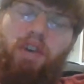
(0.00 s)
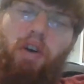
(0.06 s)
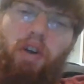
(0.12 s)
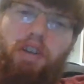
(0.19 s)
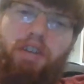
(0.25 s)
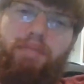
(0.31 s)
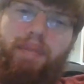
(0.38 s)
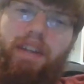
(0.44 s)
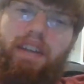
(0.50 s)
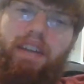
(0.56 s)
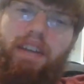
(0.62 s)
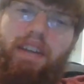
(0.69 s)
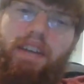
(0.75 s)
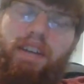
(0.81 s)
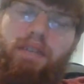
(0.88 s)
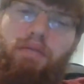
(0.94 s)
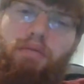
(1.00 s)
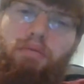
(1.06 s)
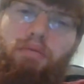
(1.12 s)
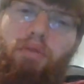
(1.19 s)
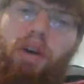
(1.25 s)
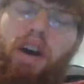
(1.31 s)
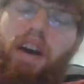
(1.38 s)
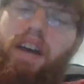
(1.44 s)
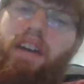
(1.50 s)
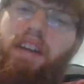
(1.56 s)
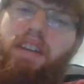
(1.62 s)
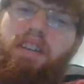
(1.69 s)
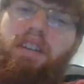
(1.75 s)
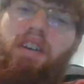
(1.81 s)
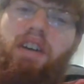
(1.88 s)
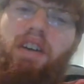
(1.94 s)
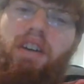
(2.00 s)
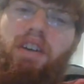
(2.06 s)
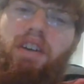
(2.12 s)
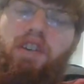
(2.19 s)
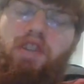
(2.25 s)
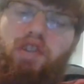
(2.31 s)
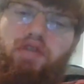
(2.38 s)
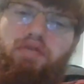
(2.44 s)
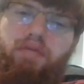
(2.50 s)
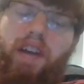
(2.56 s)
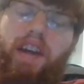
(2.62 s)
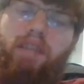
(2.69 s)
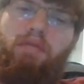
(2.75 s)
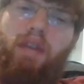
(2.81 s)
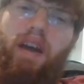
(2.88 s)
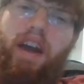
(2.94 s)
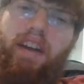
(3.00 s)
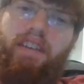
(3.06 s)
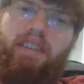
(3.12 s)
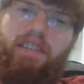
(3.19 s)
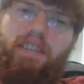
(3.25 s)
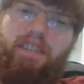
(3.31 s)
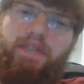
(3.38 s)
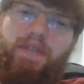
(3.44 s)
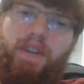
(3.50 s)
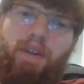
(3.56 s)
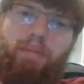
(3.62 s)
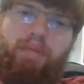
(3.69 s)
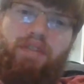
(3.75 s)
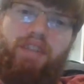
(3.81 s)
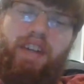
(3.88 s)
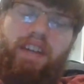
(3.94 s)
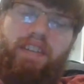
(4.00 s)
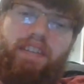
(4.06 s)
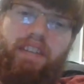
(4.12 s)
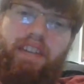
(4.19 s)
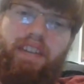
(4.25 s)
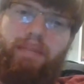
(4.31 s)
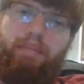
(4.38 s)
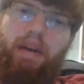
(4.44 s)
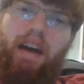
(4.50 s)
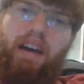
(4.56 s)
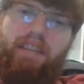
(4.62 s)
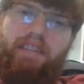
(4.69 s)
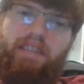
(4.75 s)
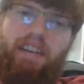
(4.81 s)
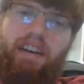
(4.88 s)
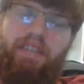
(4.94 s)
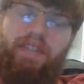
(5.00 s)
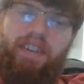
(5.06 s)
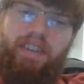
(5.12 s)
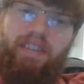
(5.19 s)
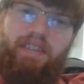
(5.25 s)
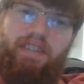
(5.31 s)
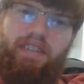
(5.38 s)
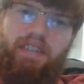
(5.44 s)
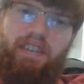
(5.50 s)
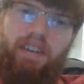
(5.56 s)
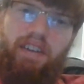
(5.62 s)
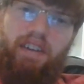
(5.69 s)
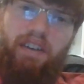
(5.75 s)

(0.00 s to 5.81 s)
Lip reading: are ultimately what train wrecked the film's chances at the box office.